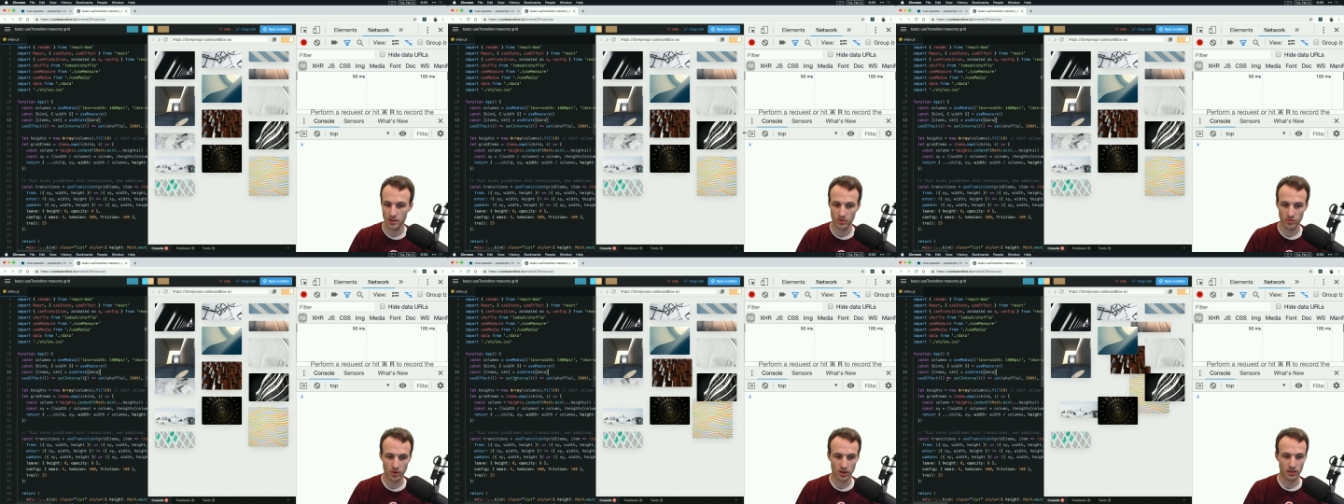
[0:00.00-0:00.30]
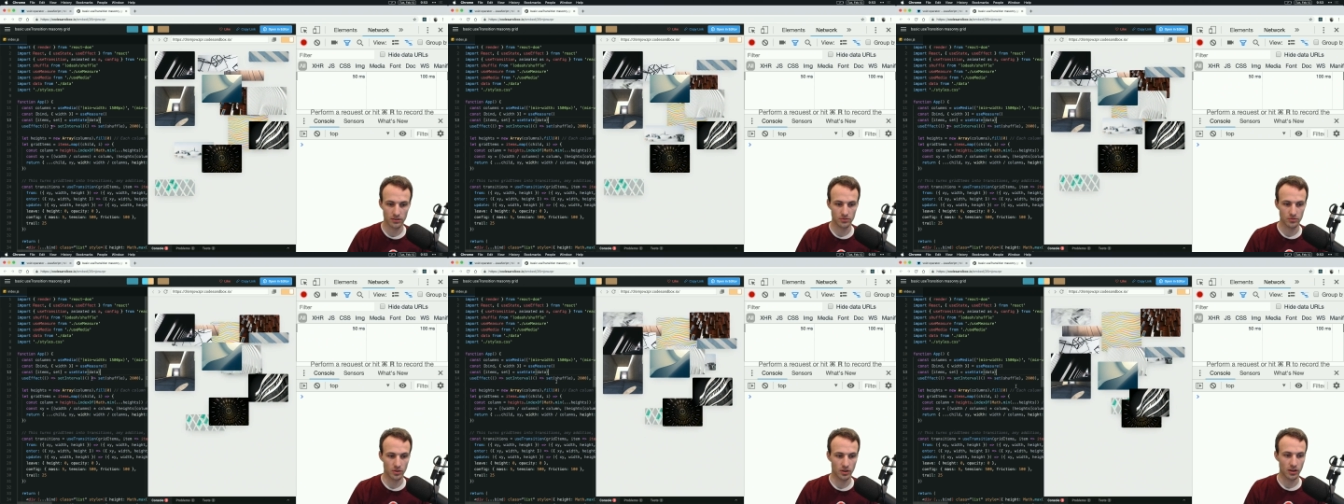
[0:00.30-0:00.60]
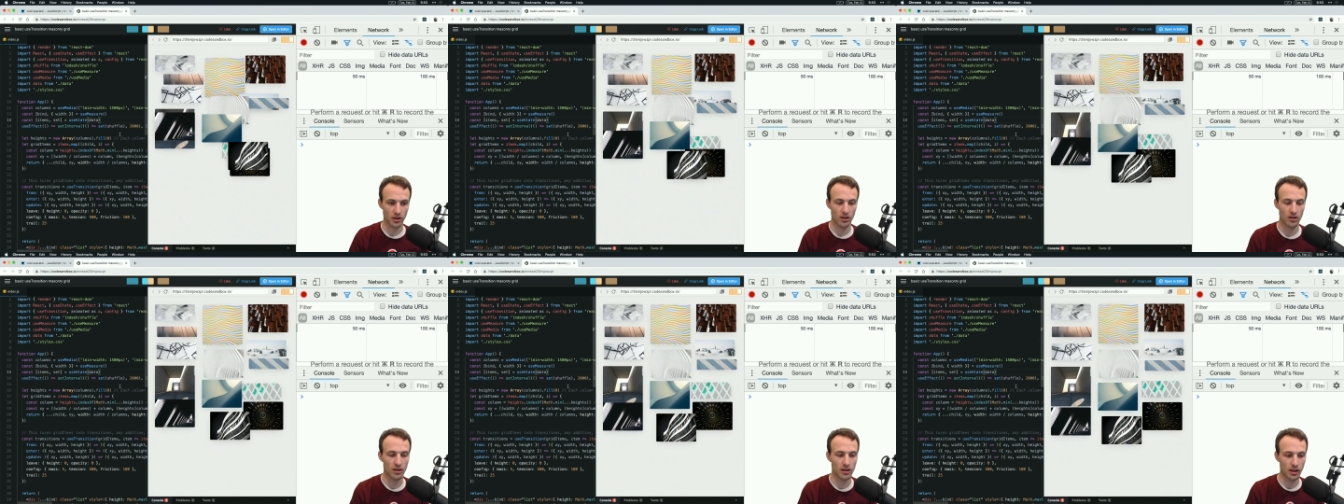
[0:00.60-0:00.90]
well, we,
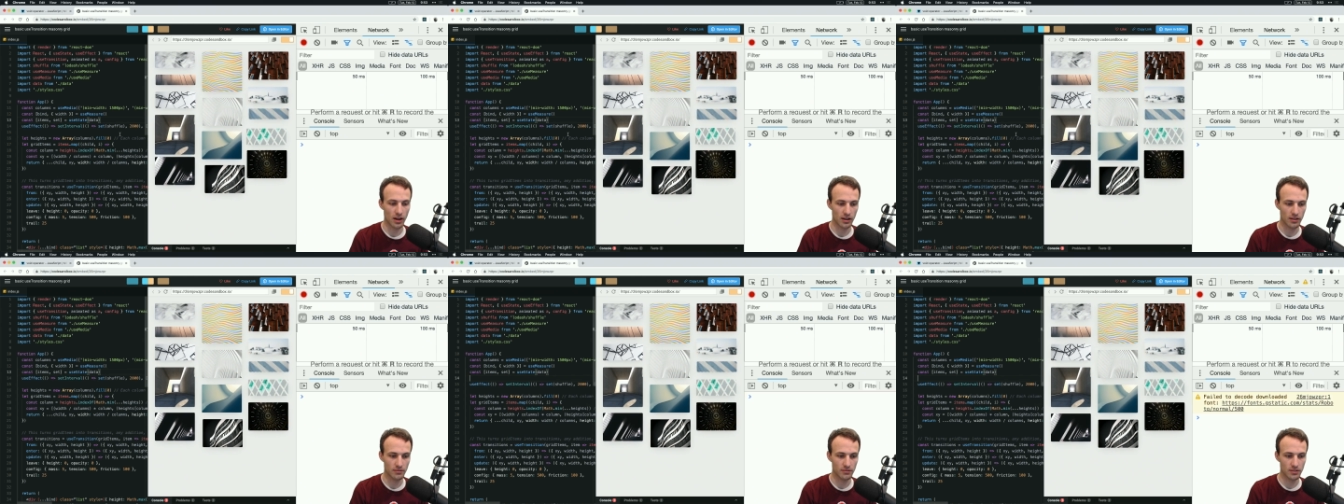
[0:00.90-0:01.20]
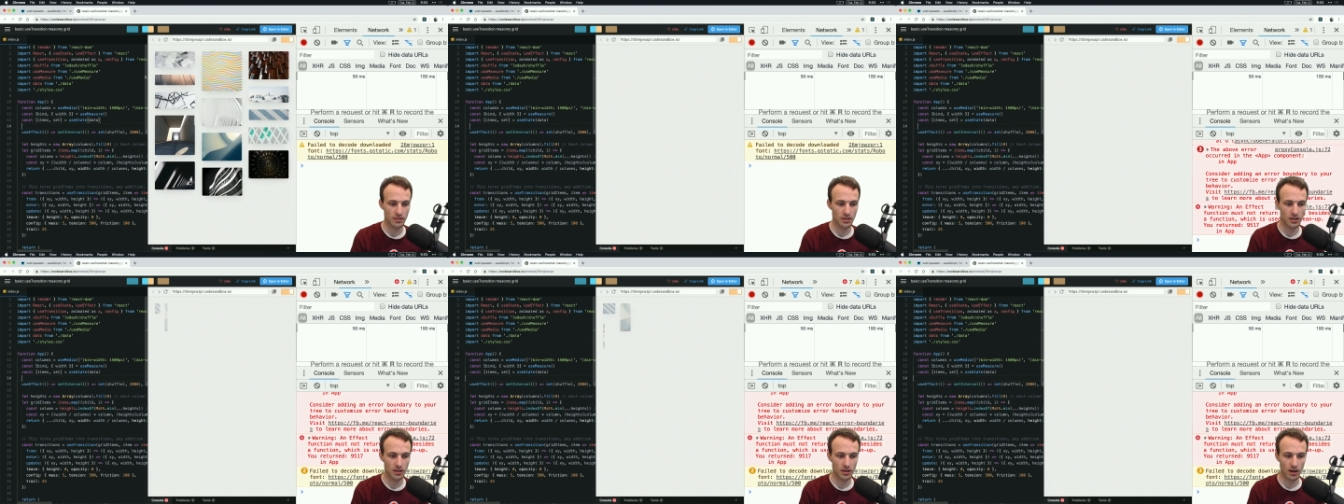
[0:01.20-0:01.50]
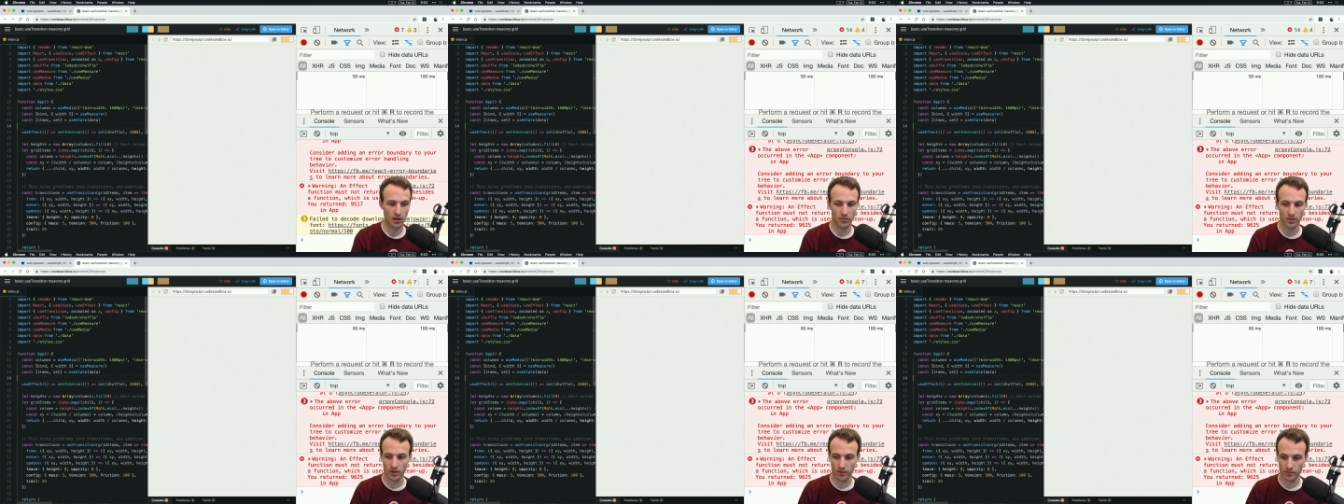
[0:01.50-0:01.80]
all right, I
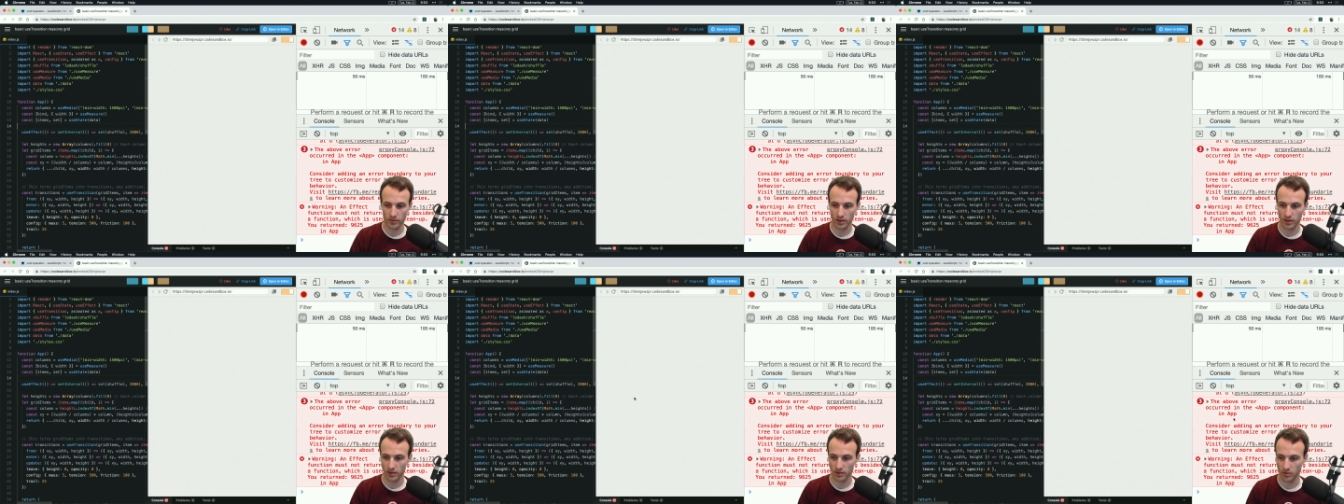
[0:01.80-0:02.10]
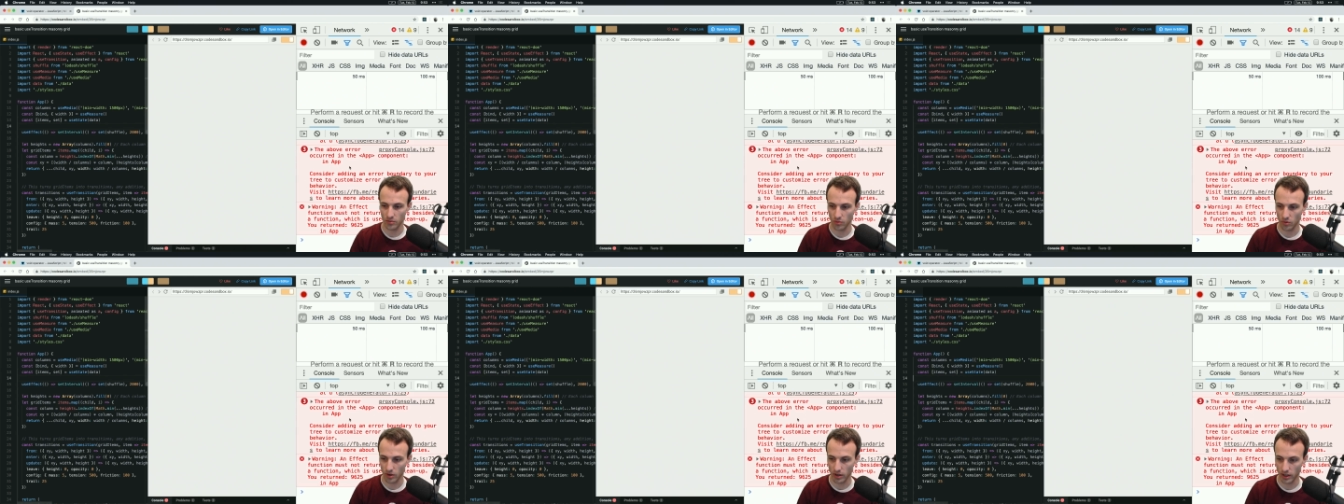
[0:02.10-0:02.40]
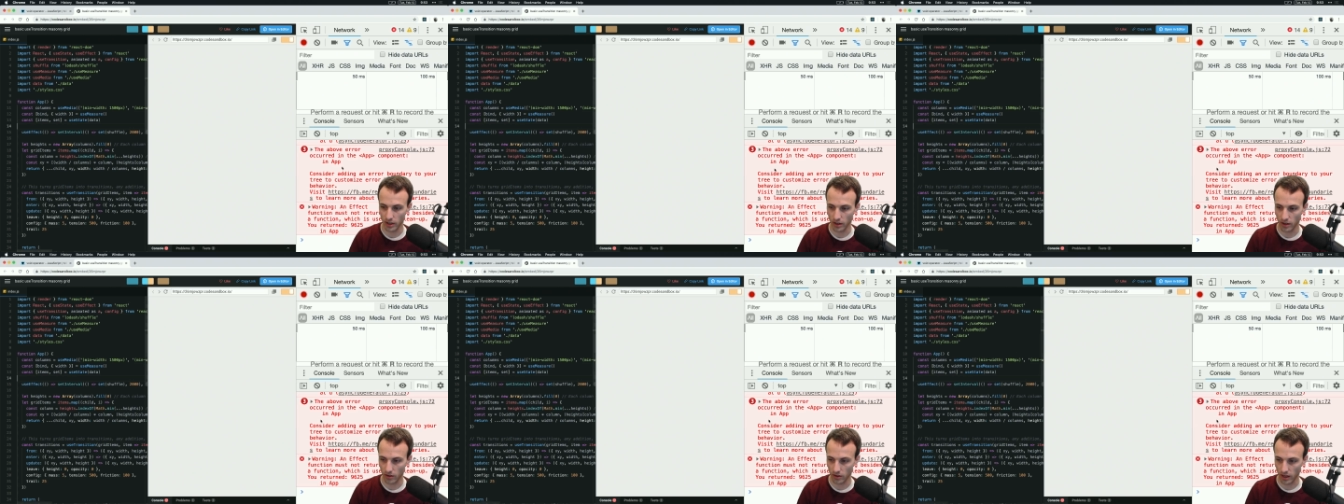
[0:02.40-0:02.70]
got rid of the
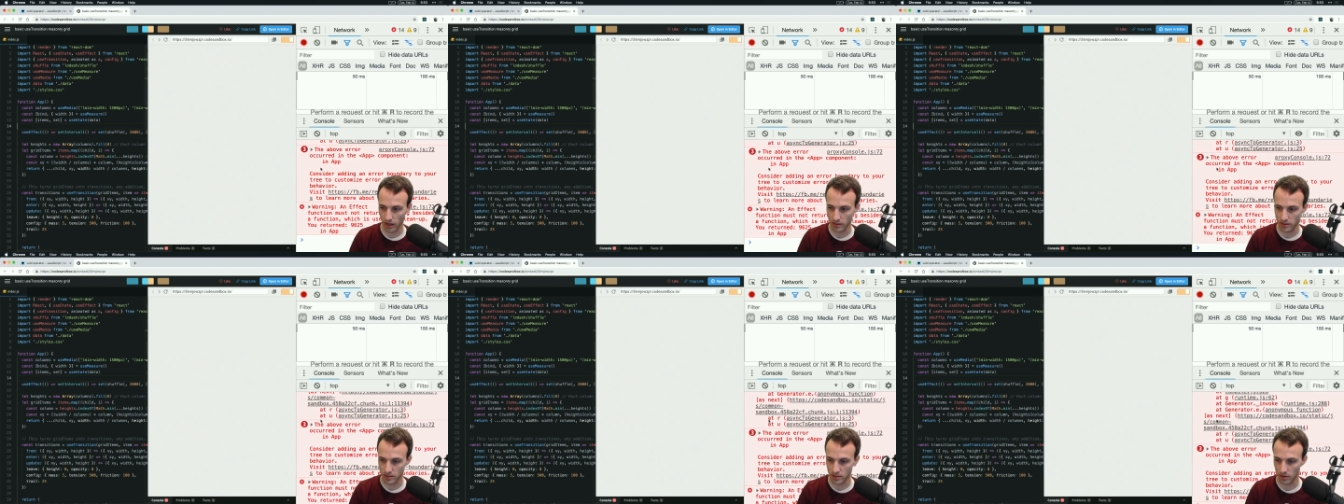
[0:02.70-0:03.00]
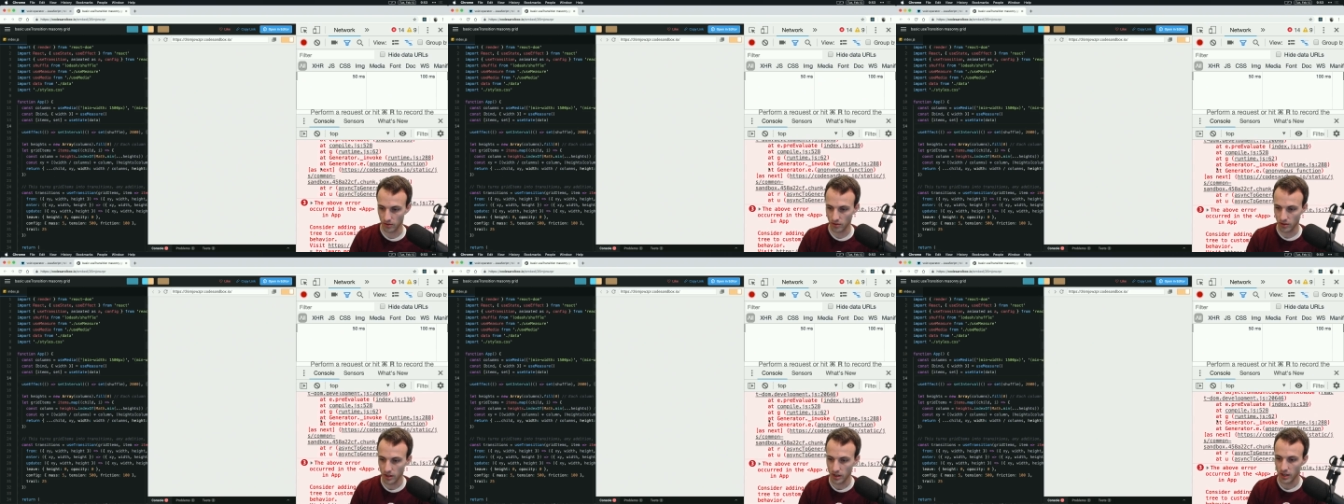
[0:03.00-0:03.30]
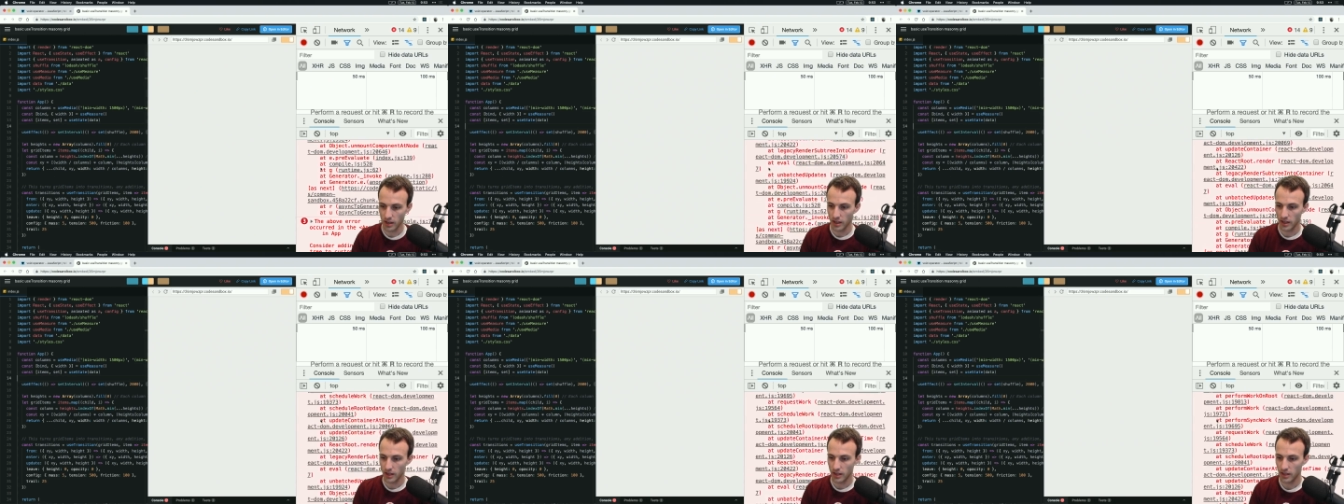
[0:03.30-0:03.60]
warning. Okay, so
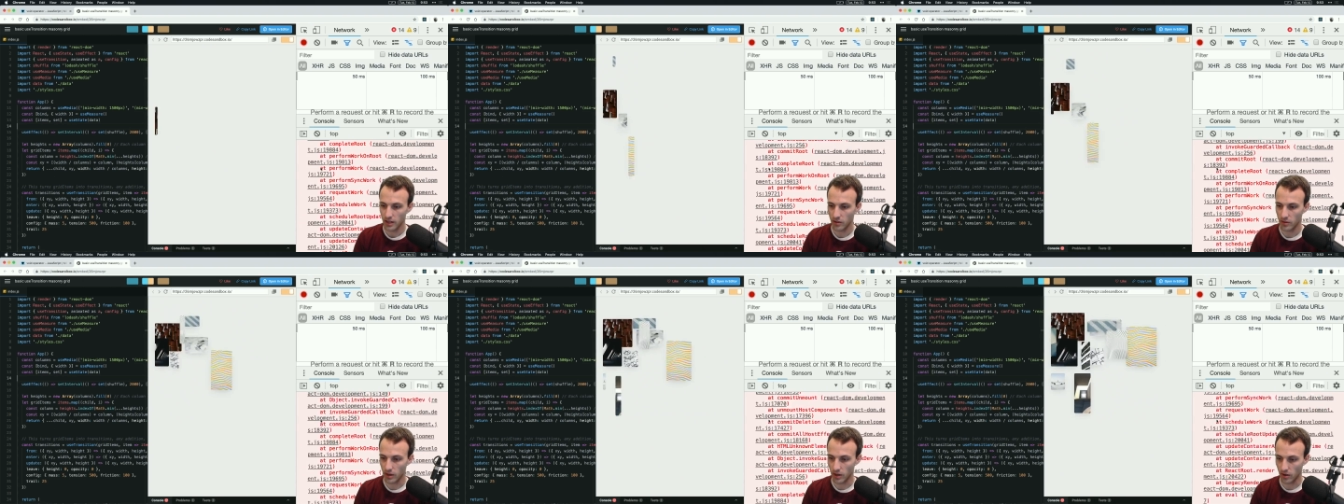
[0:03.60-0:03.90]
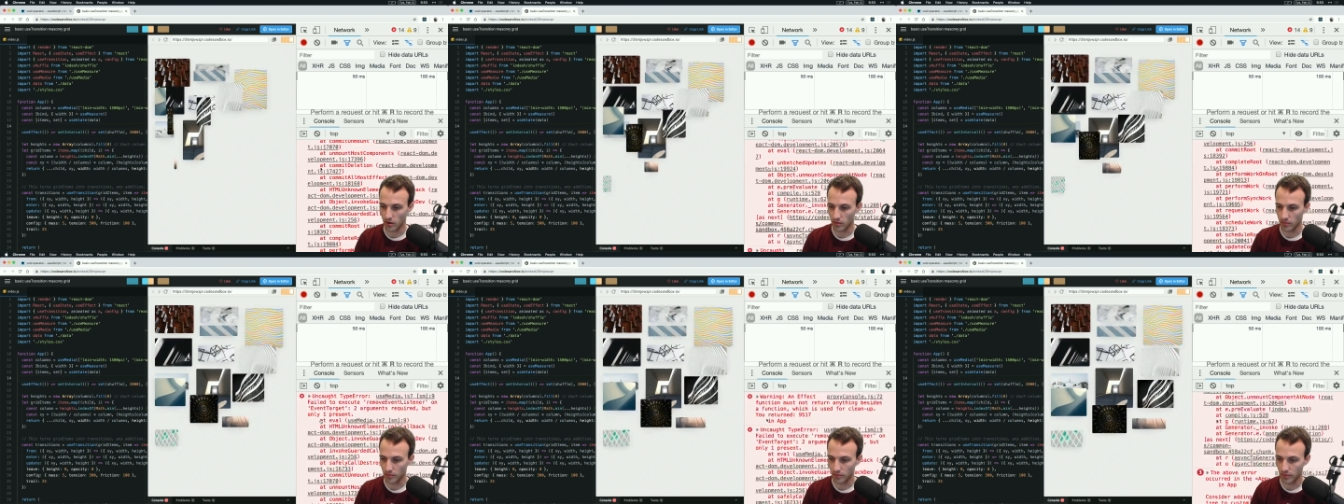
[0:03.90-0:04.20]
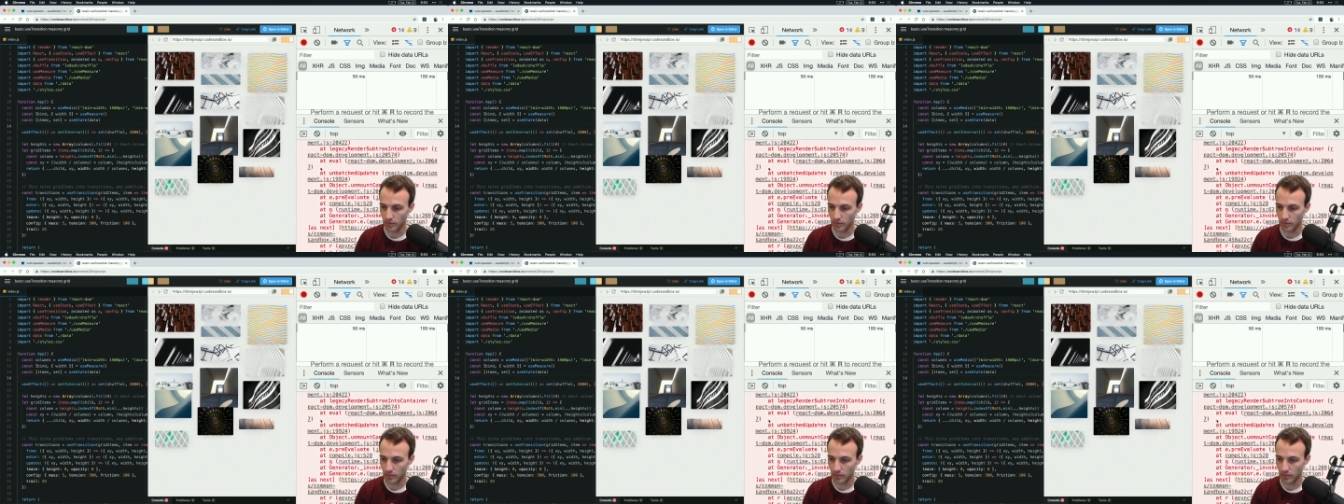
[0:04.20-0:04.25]
here we go.